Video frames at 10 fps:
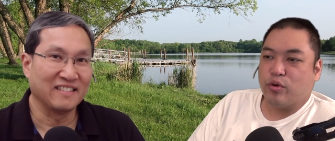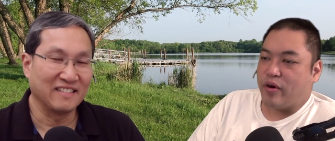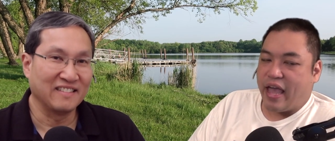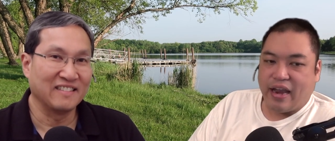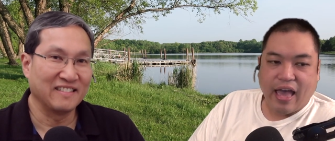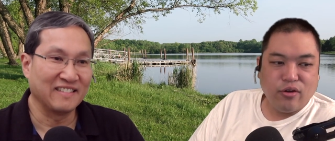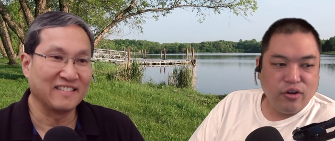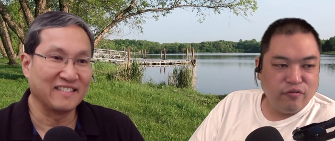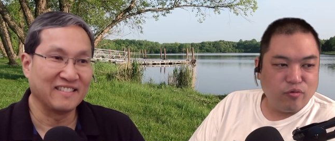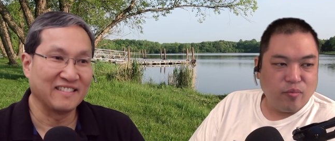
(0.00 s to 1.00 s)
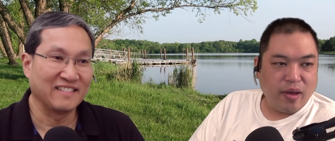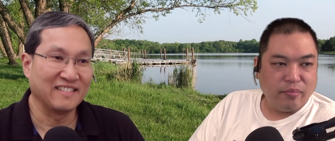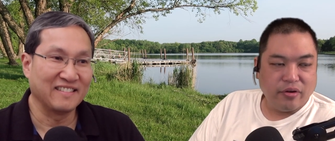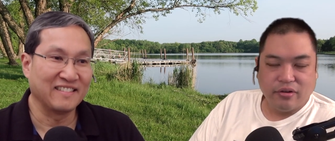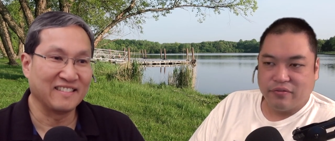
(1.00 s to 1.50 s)
Speaker 1: we were at. I don't even
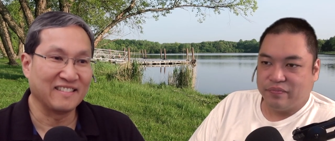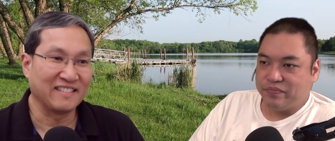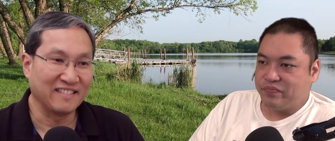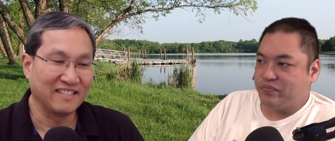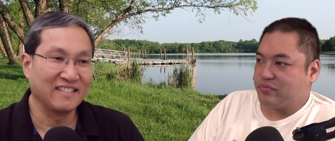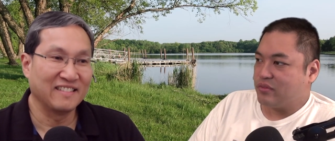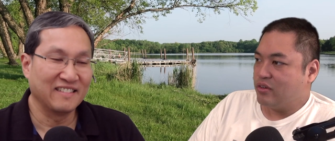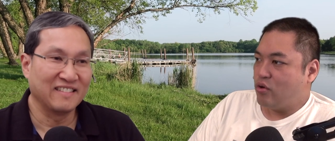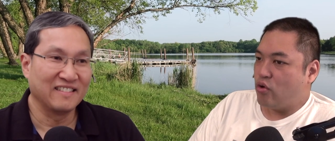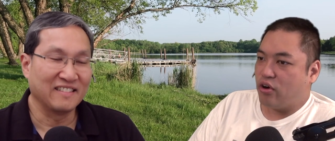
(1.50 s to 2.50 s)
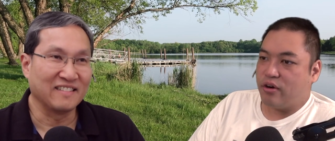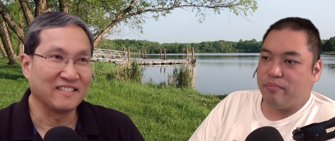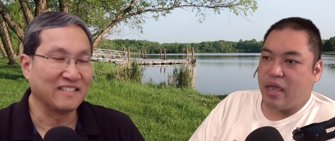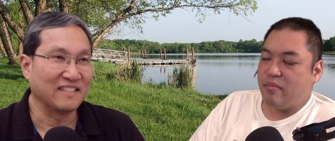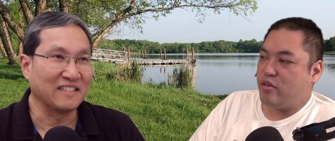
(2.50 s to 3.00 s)
remember, or
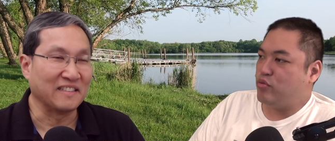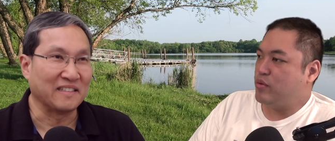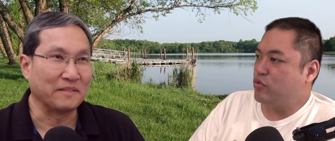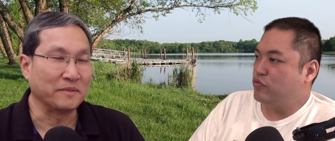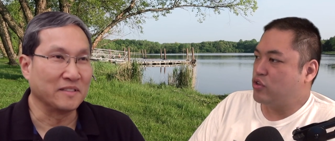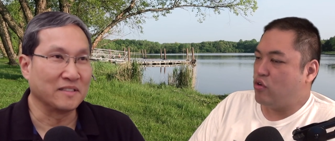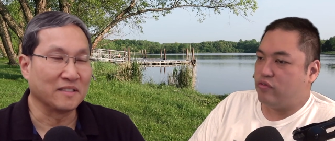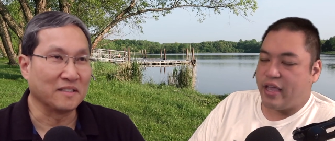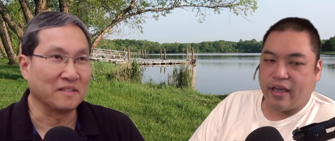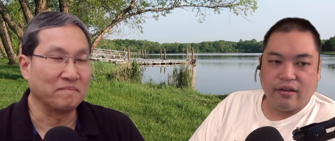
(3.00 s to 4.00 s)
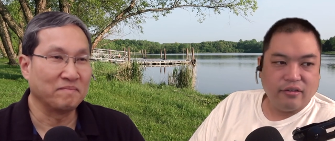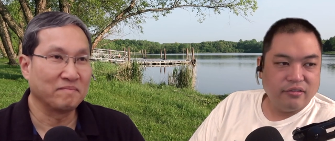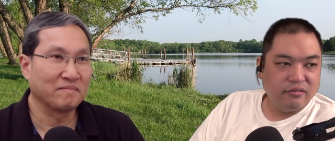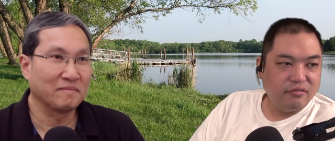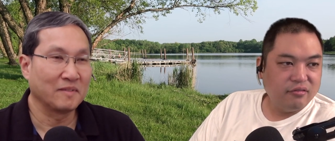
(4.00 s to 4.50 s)
maybe yeah, we moved was, over. Uh, yeah,
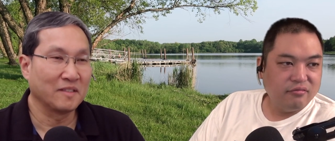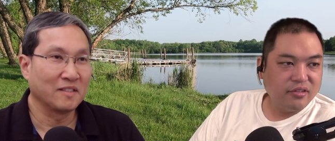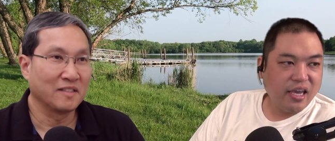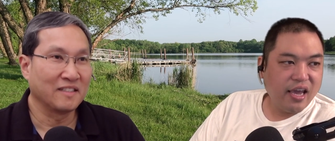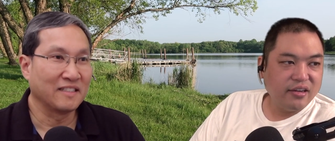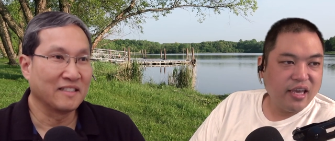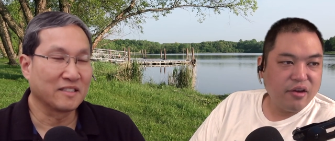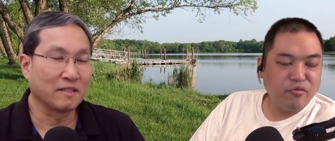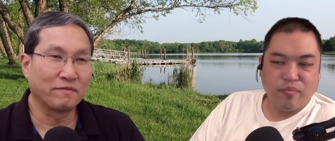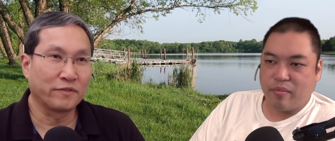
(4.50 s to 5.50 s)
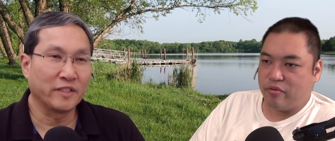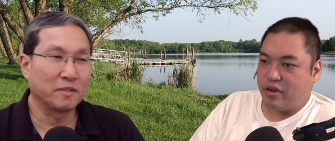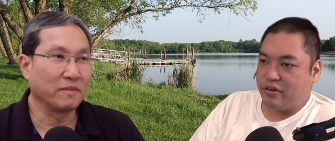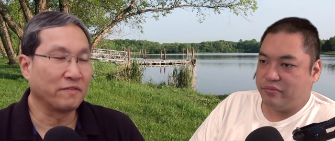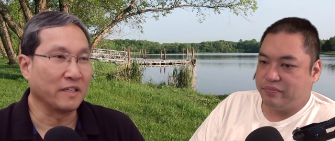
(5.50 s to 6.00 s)
can't can't some
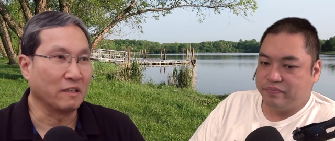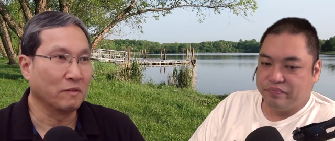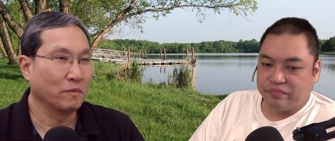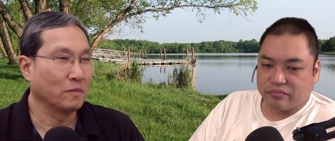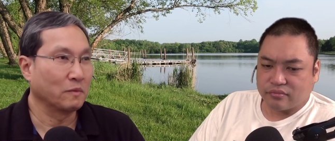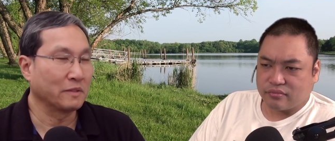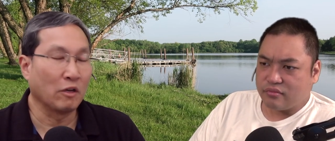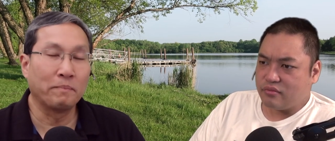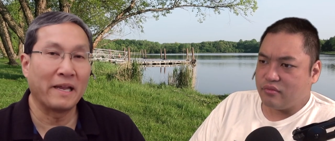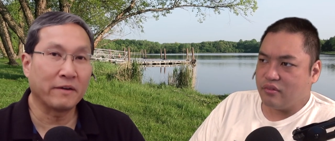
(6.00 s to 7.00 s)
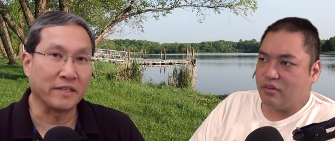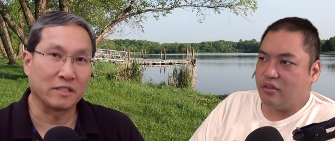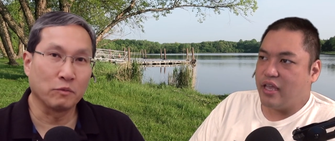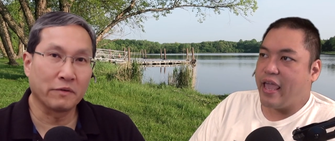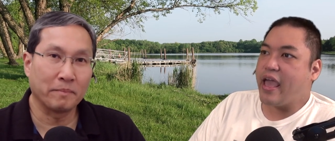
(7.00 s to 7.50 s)
French right
Speaker 2: buffet. Now. What? Oh,
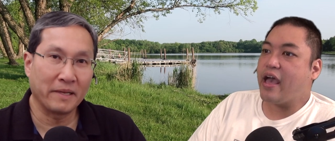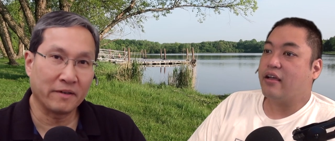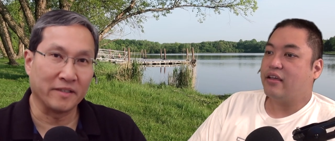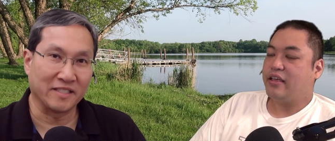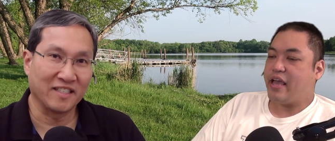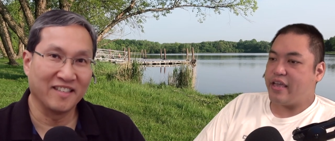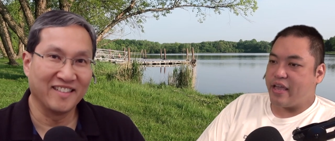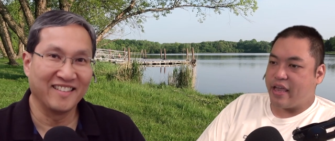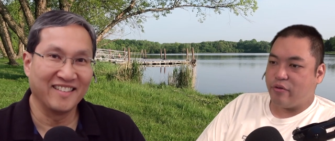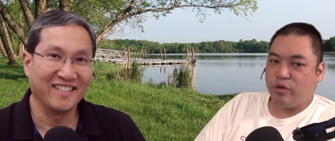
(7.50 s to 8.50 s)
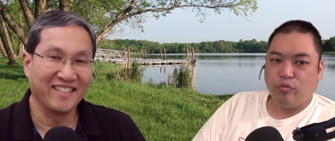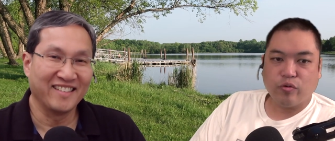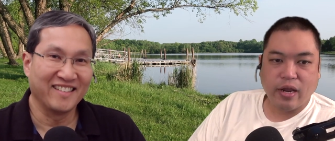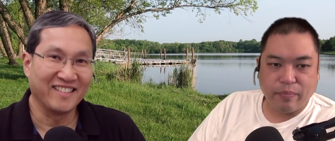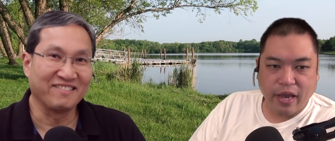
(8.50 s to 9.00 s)
Paris. We yeah. were at Paris.
Speaker 1: Yeah, yeah, yeah. We,
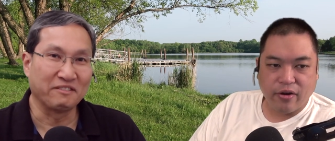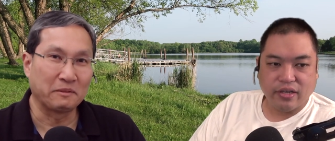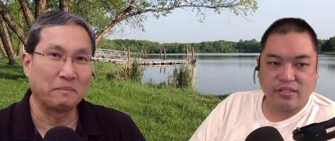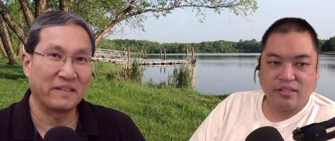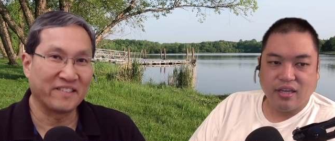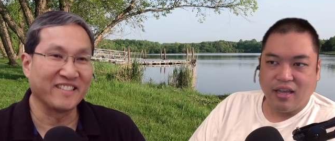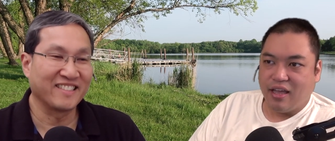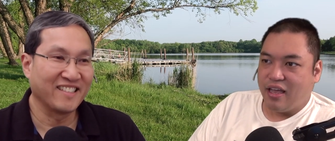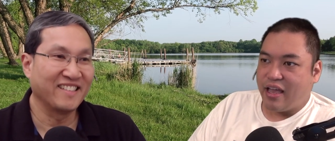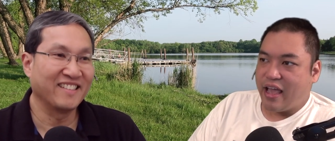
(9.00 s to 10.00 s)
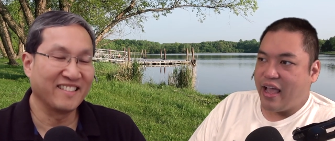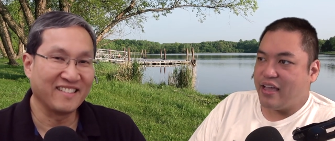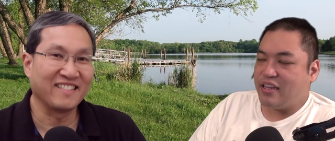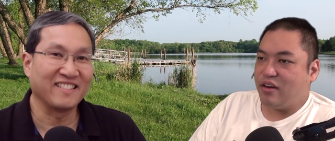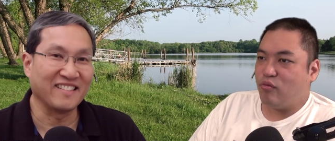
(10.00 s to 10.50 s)
we, were at Paris. We were at Paris.
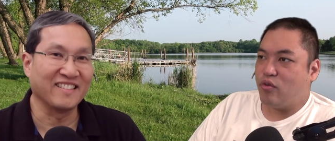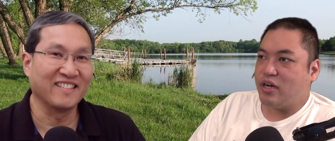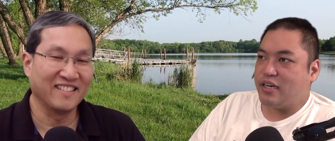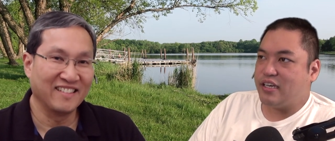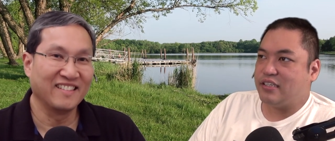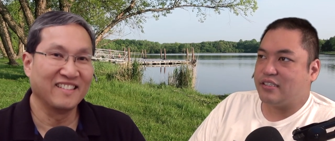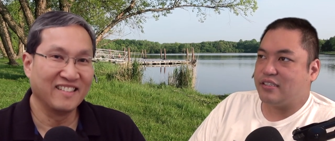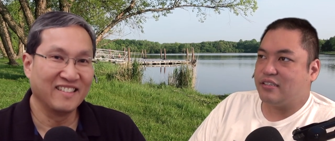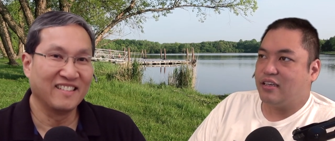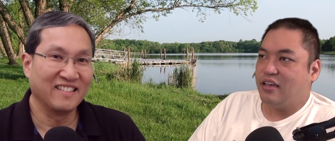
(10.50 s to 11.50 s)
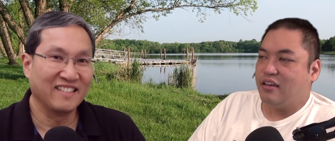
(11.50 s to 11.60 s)
And it yeah. was